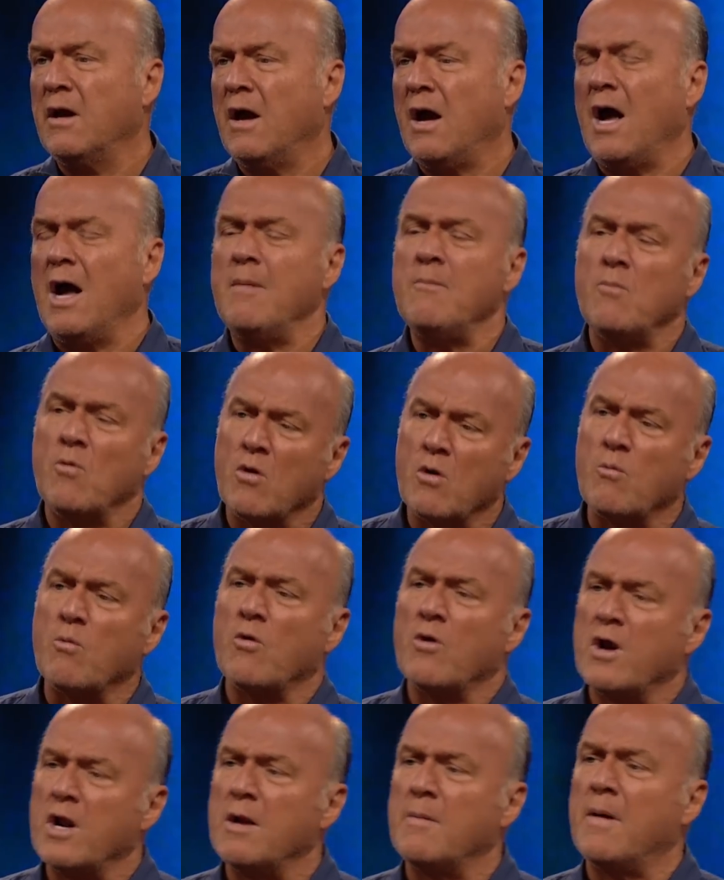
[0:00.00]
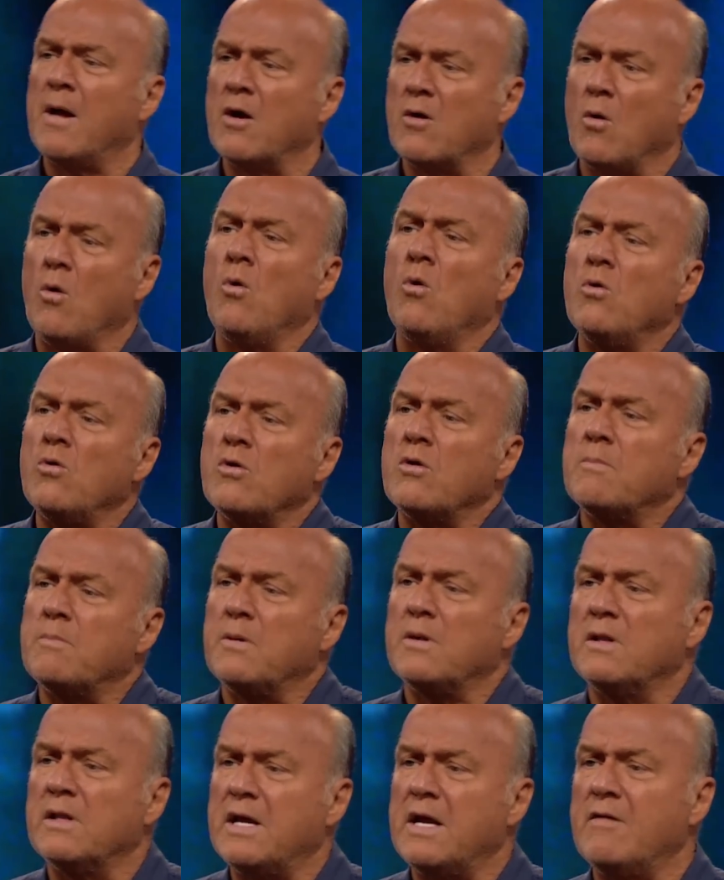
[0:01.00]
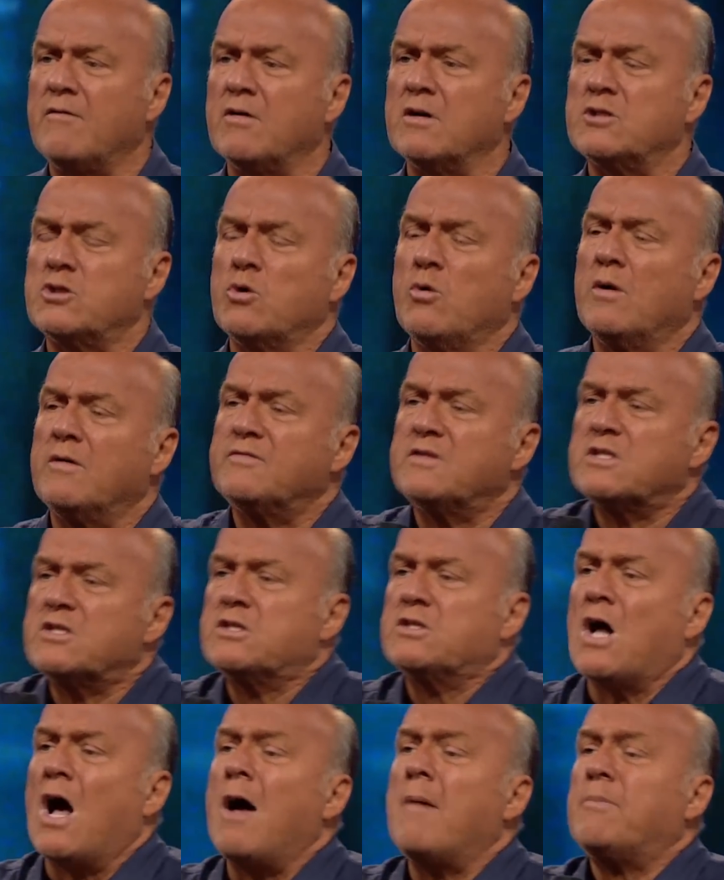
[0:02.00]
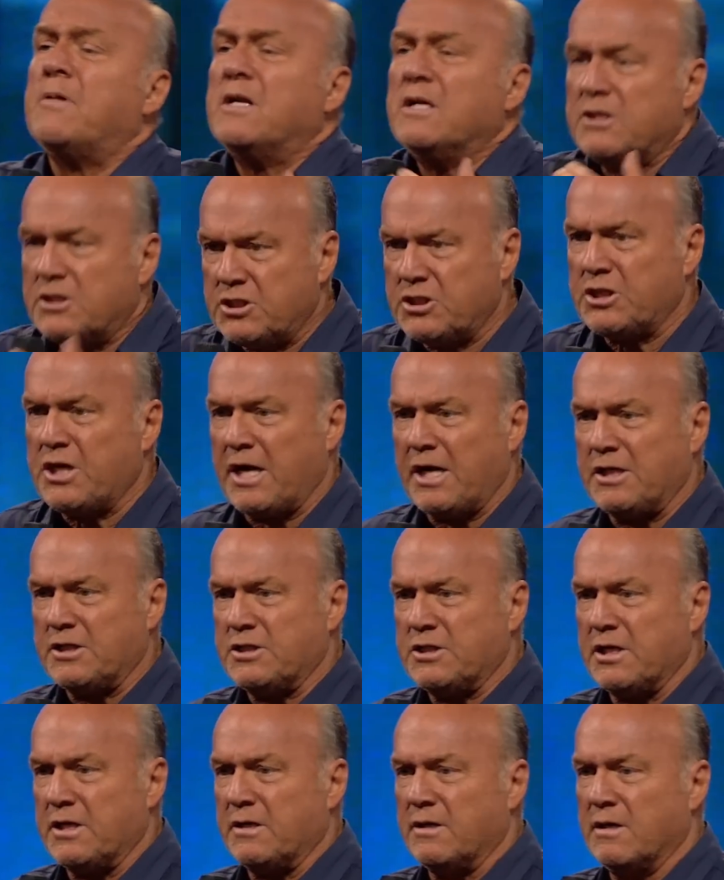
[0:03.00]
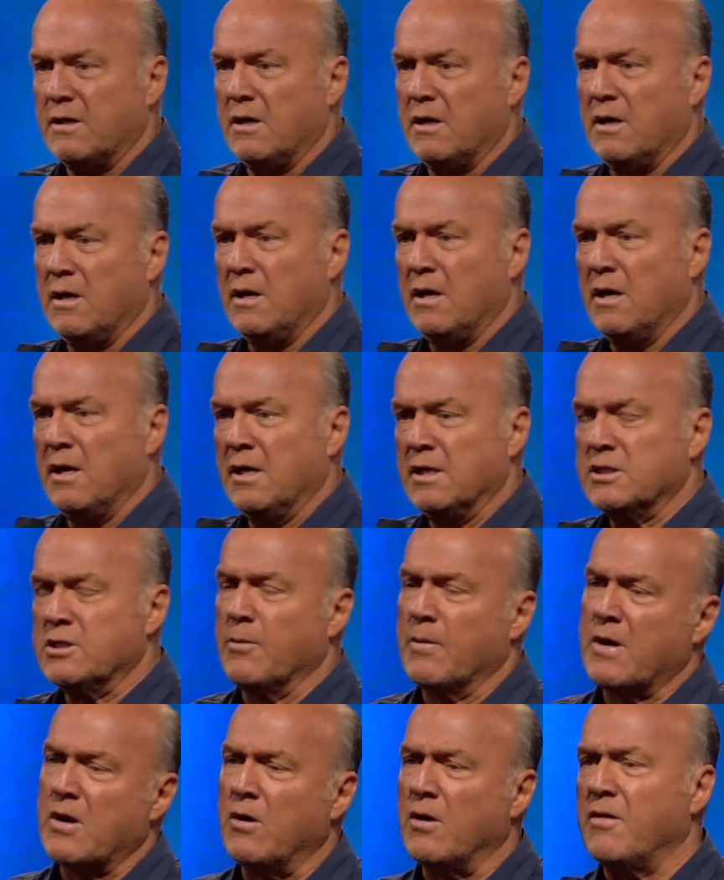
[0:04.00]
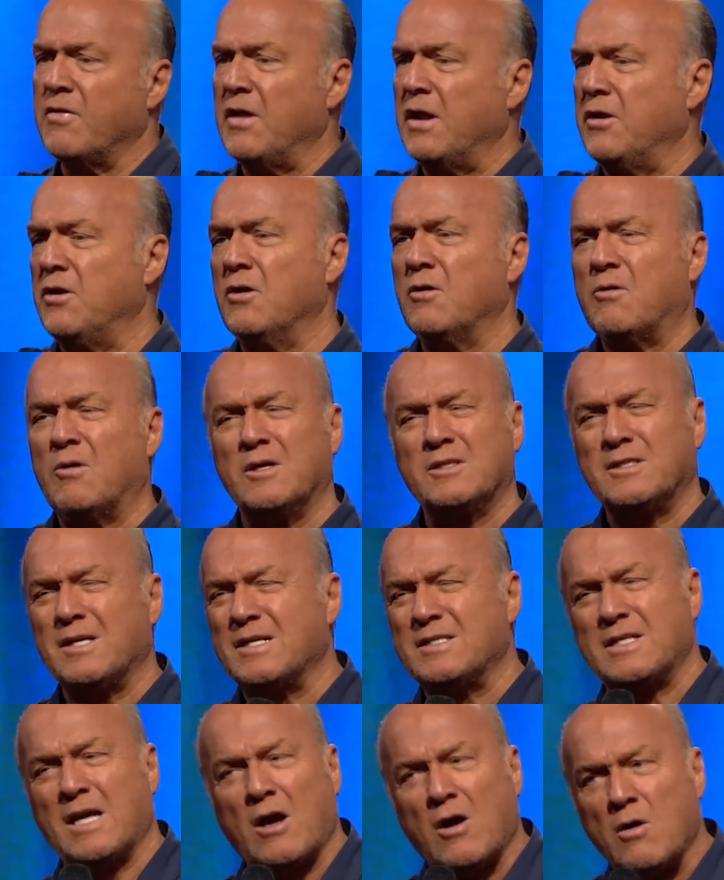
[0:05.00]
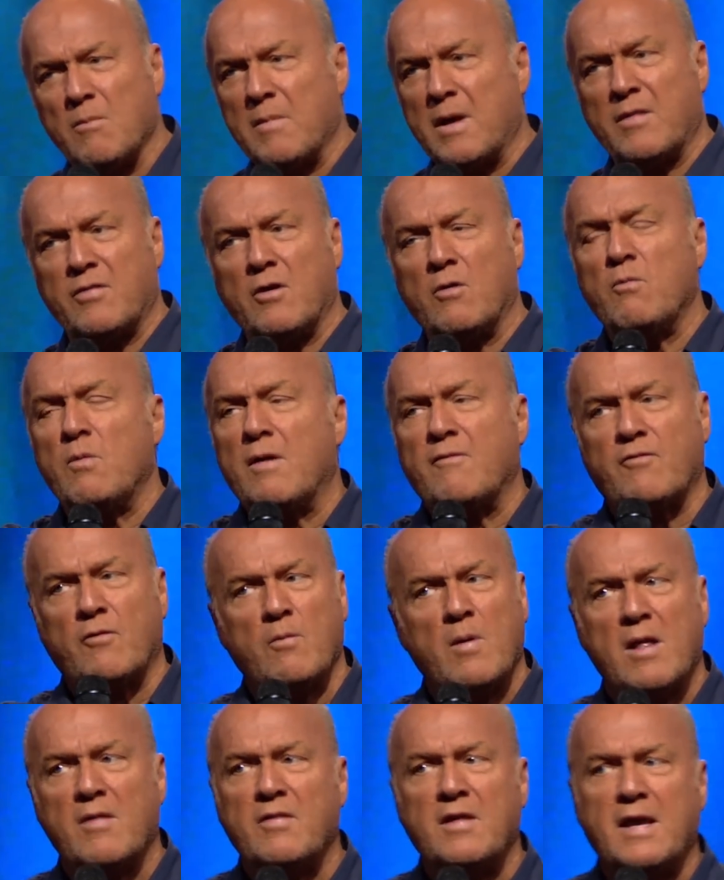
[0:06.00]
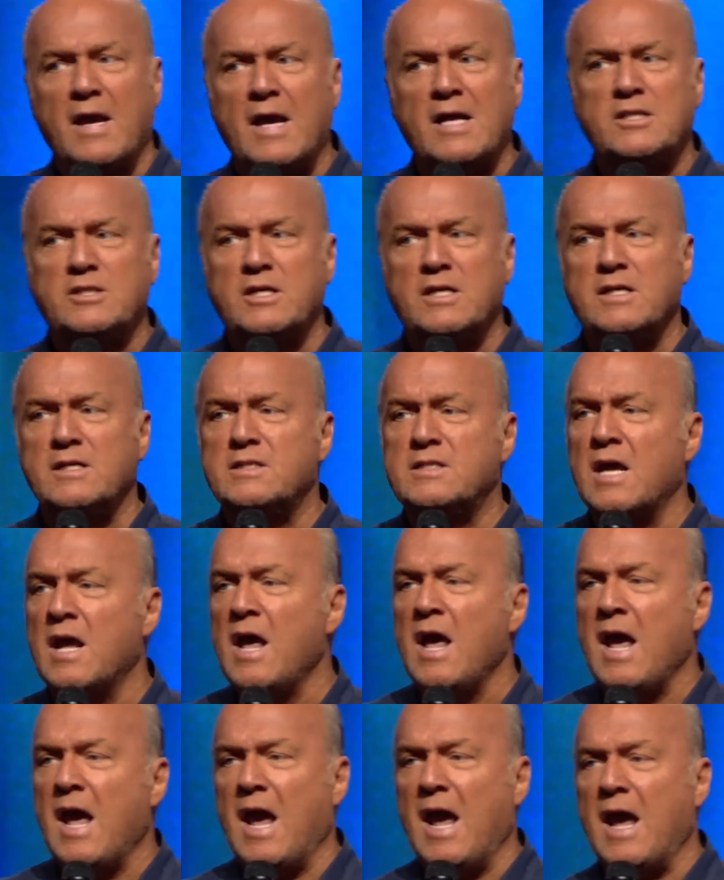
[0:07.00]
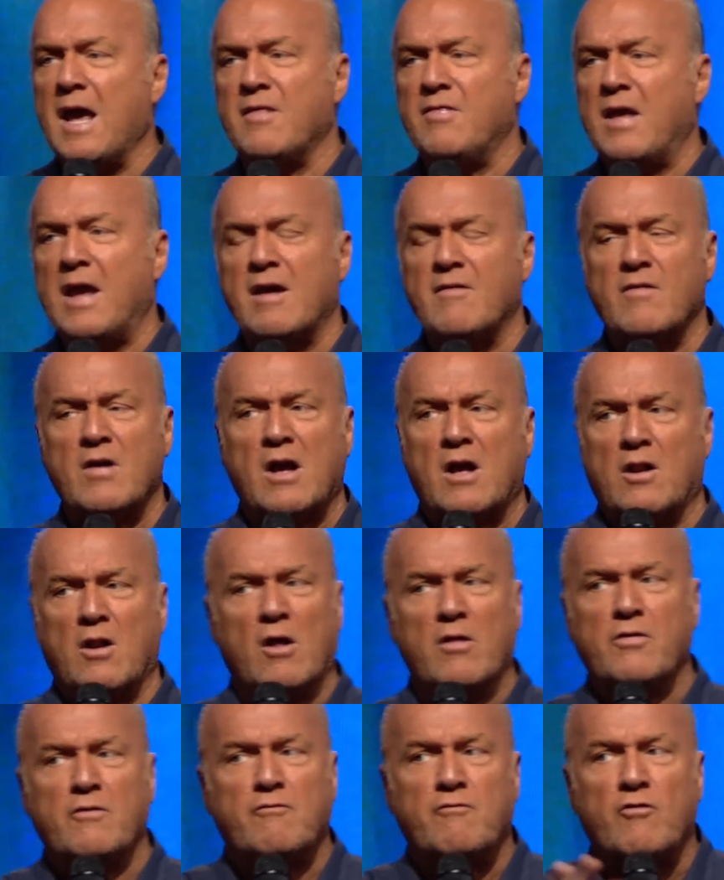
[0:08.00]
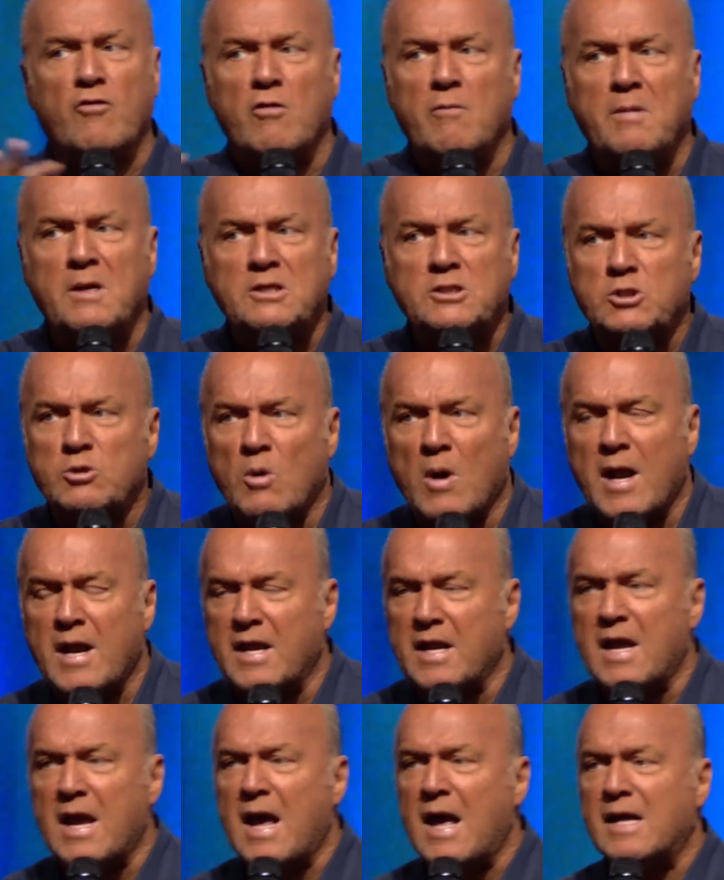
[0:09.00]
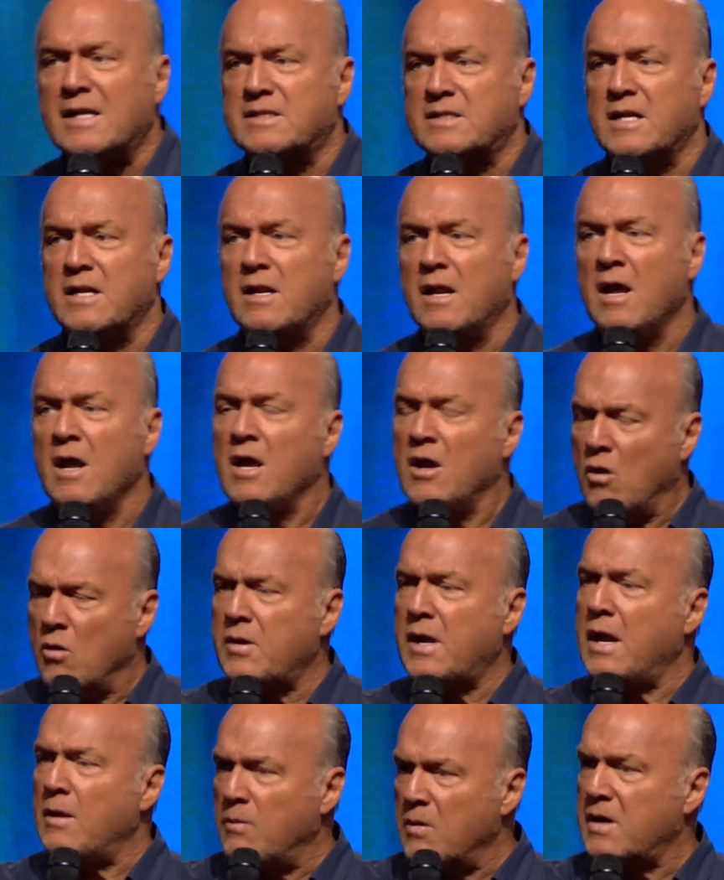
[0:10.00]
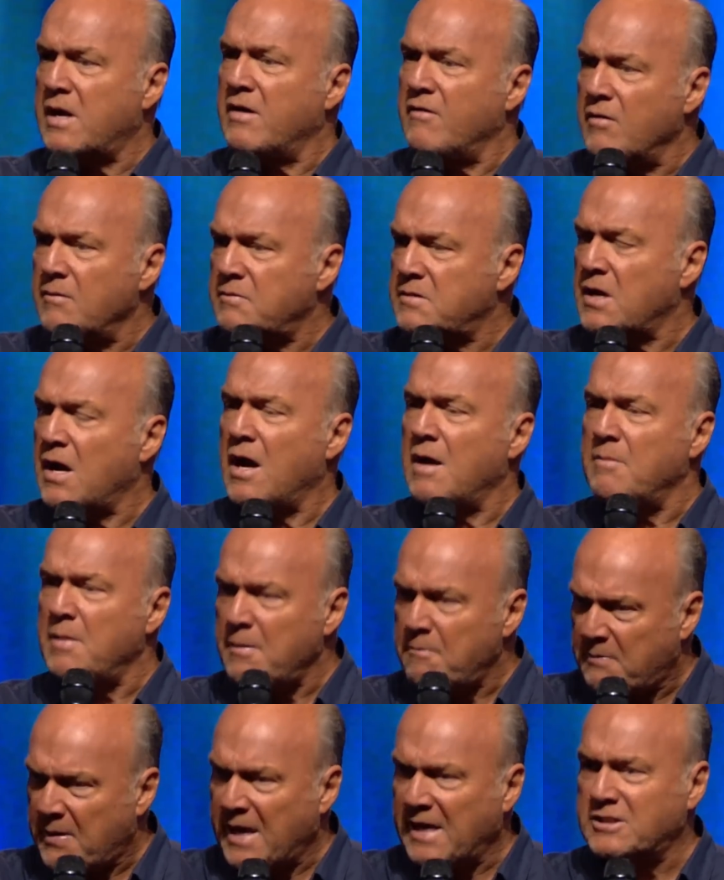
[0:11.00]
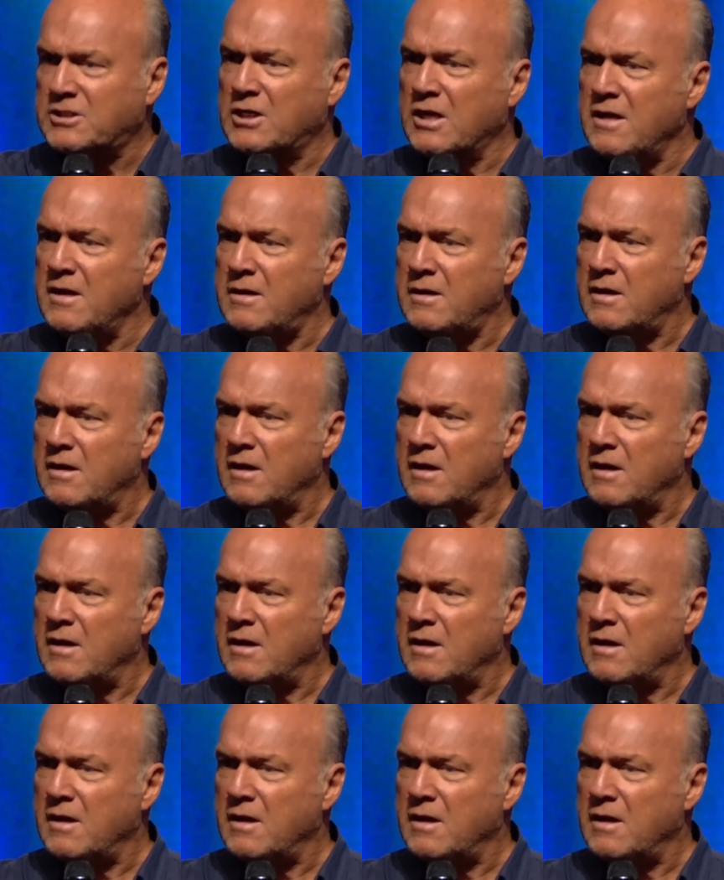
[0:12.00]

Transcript: I'm more worried about older believers who have stopped changing. So we go to that new Christian and say, oh man, they're rough around the edges and they haven't got all the verbiage right yet. And okay, well, give them time, be patient.